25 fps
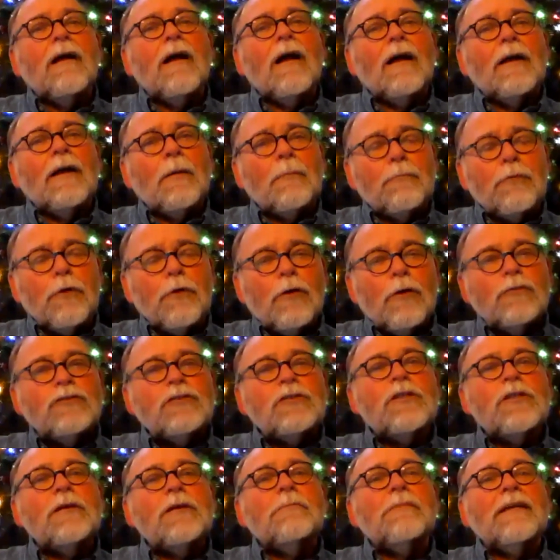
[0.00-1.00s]
I
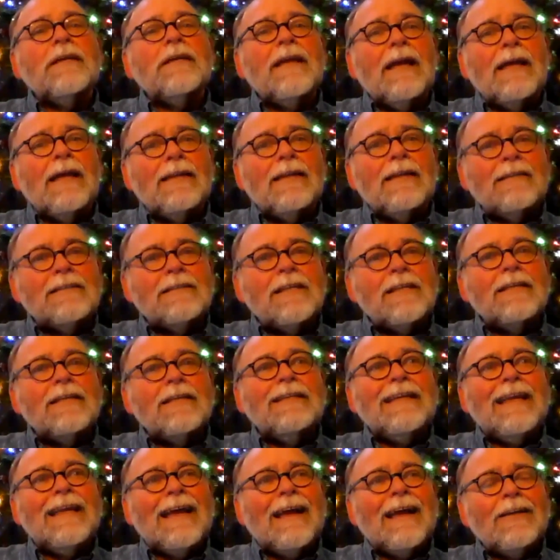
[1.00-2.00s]
approached them again and said,
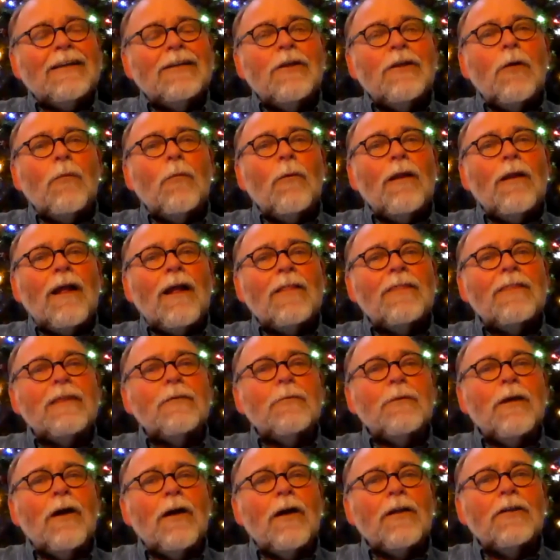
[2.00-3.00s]
yeah, you know what? I think
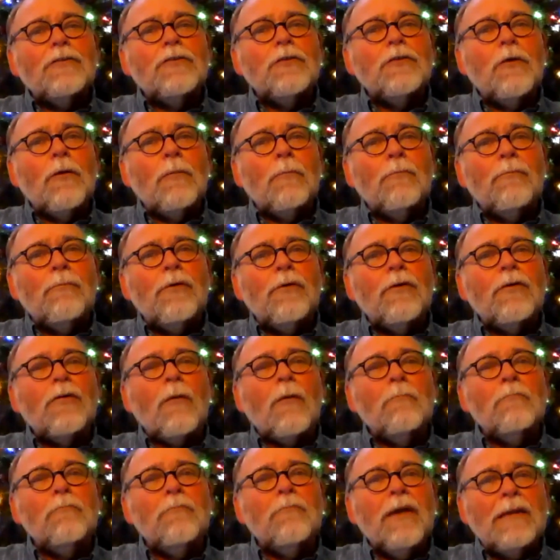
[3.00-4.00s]
we ought to do a book
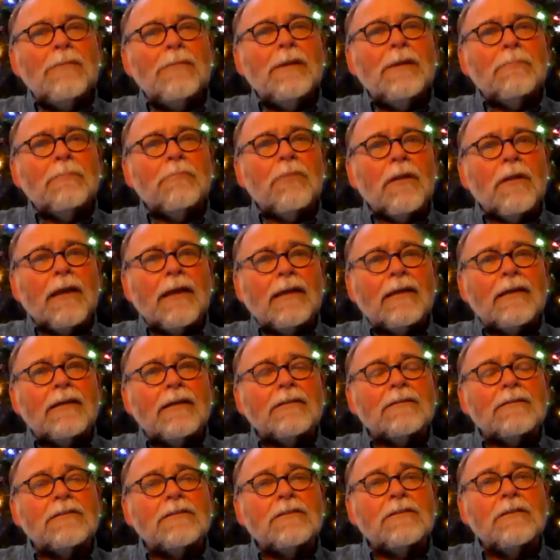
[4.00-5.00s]
on baby
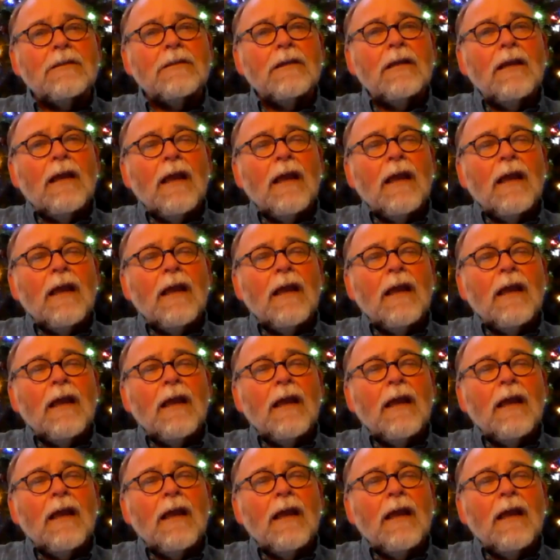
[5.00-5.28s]
blankets.